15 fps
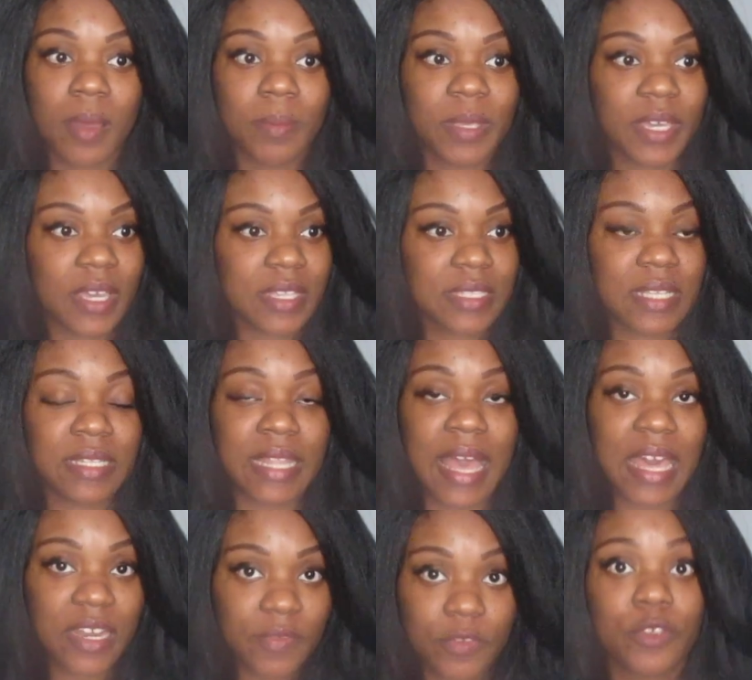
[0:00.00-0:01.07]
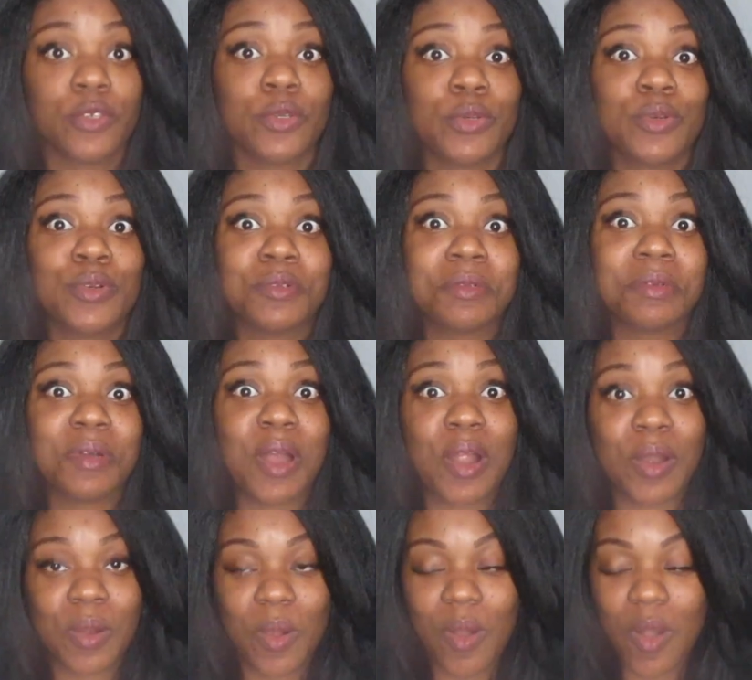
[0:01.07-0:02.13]
Because a lot of you
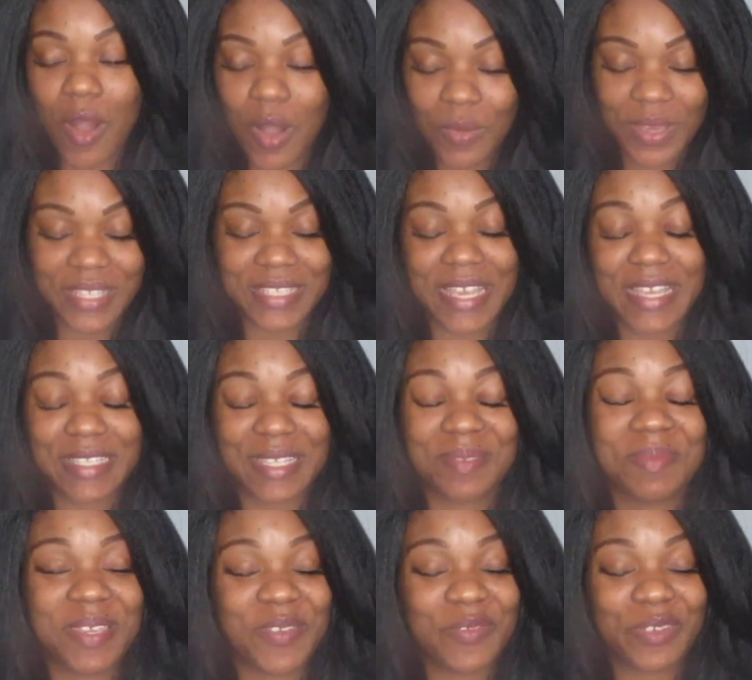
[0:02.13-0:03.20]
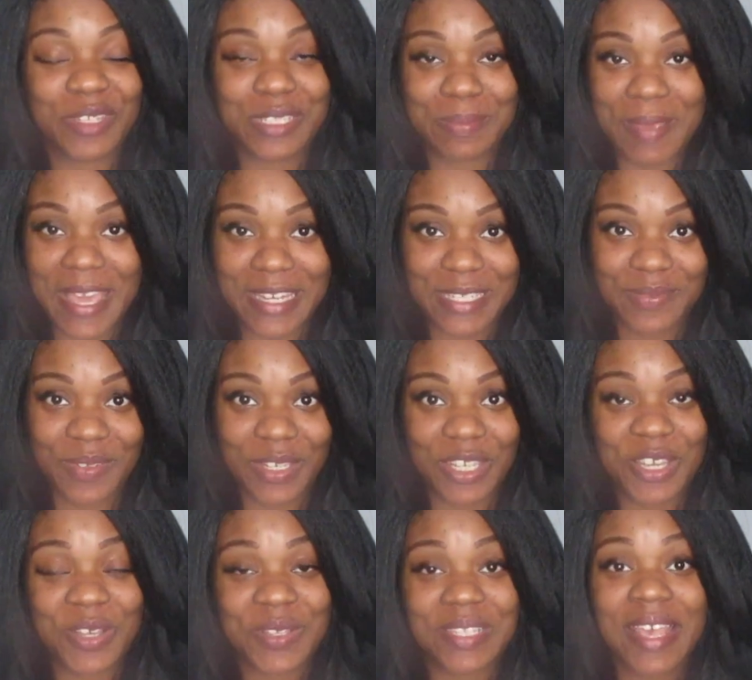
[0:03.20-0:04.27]
are always asking me for the Spanish
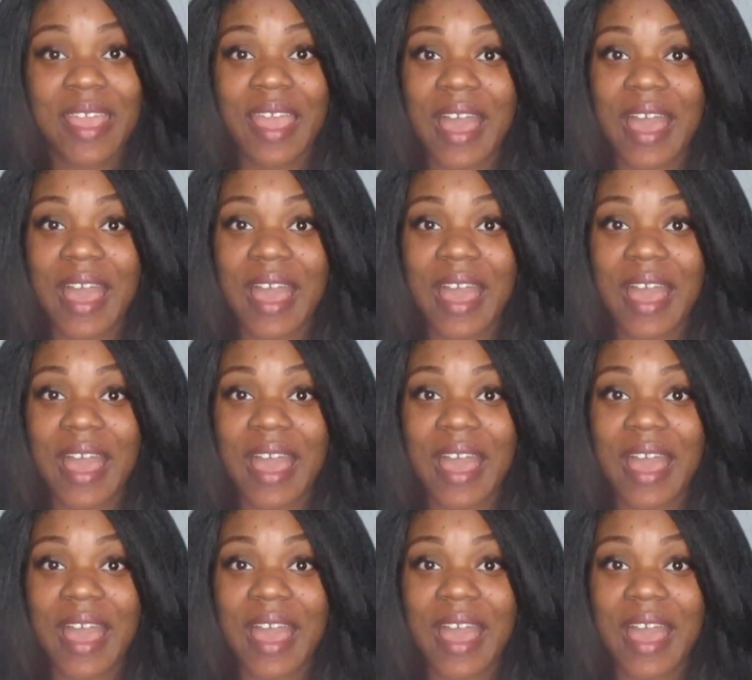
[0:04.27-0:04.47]
videos.